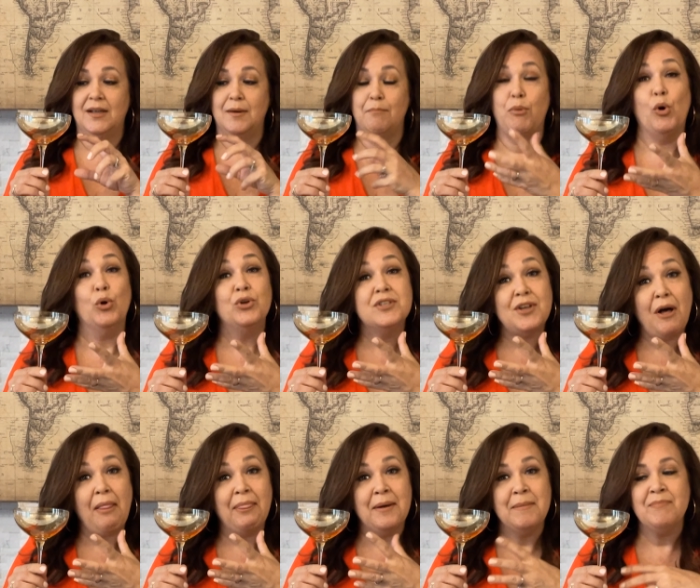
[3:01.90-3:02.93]
bowls
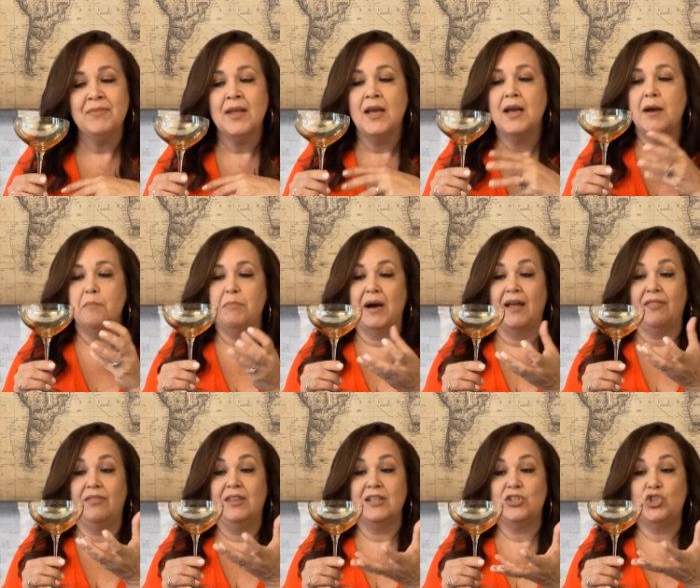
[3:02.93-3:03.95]
on them, but
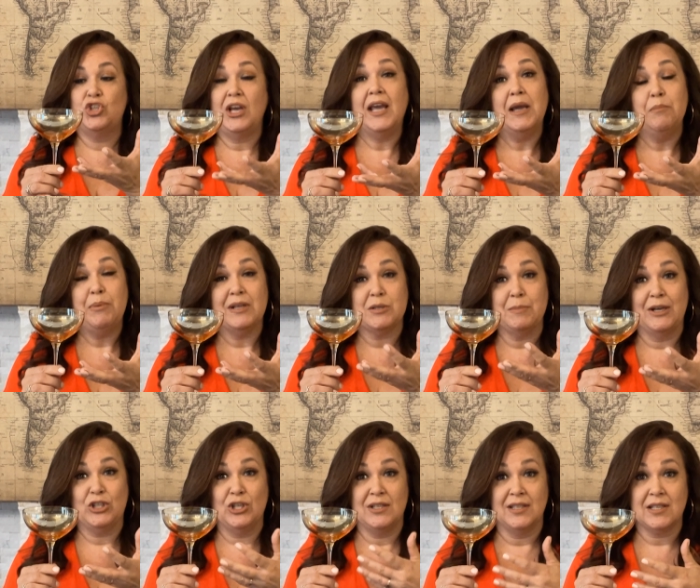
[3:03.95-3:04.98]
this shape, as
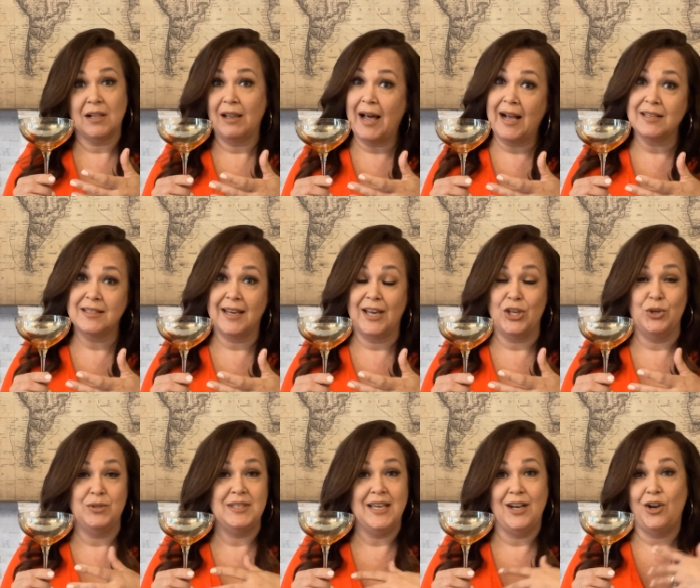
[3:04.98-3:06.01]
much as it's classic and you
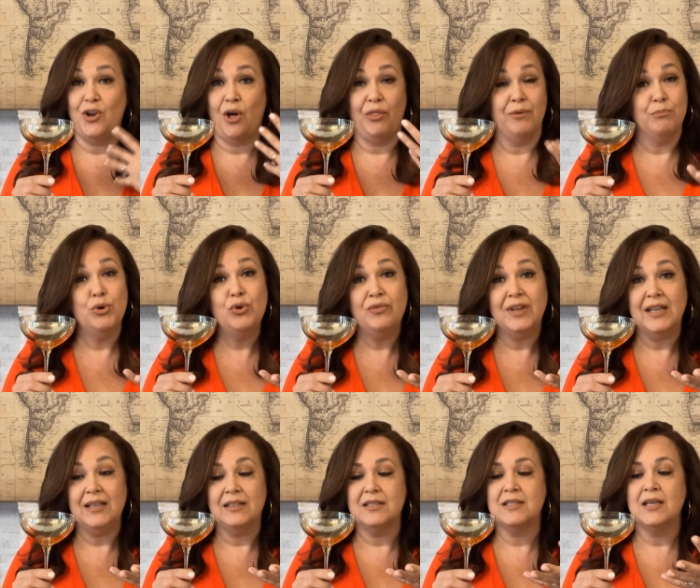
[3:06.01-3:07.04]
see it in all the
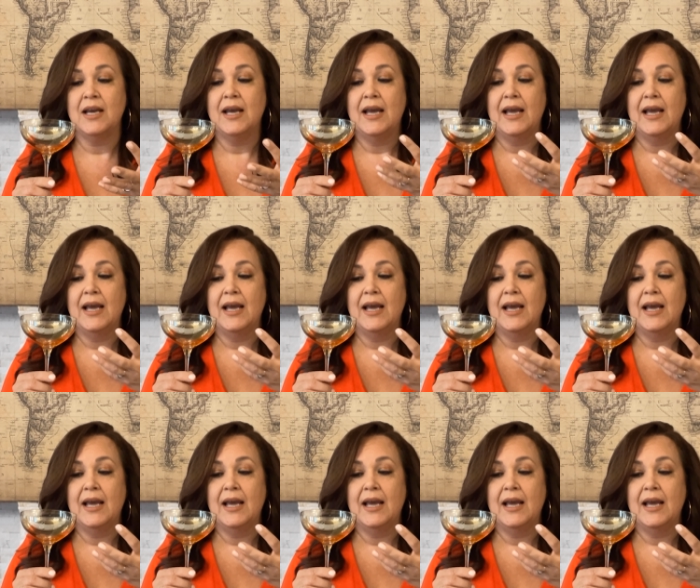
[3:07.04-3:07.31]
movies,